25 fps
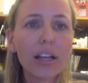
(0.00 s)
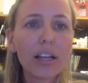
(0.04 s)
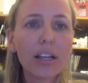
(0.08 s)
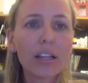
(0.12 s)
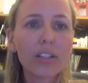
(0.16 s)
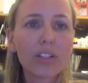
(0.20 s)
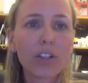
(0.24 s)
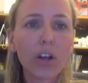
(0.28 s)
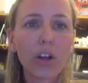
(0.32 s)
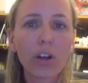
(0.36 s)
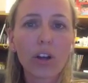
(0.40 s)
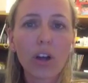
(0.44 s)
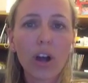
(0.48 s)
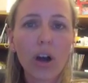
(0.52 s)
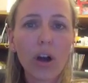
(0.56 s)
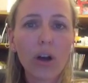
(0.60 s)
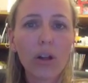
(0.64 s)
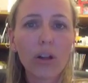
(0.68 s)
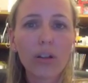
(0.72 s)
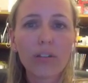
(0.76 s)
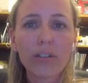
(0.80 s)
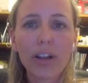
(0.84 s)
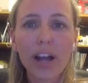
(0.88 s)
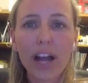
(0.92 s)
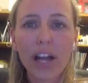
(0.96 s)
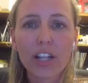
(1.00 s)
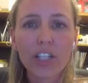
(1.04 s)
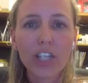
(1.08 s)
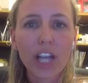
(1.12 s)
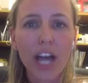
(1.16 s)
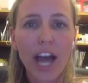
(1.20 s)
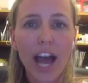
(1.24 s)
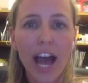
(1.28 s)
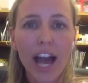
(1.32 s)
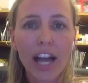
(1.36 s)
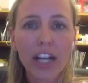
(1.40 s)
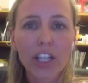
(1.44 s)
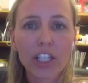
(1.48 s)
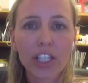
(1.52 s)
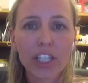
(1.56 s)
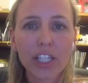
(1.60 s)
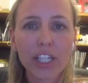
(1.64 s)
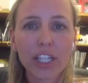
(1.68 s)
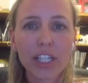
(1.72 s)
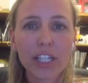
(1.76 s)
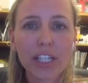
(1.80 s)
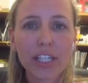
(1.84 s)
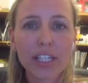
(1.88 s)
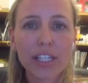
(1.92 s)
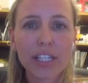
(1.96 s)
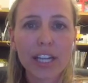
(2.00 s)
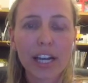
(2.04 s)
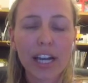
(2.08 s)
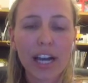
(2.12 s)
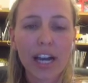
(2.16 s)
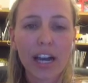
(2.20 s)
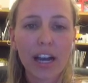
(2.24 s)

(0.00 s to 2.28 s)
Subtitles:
a goal around your actions,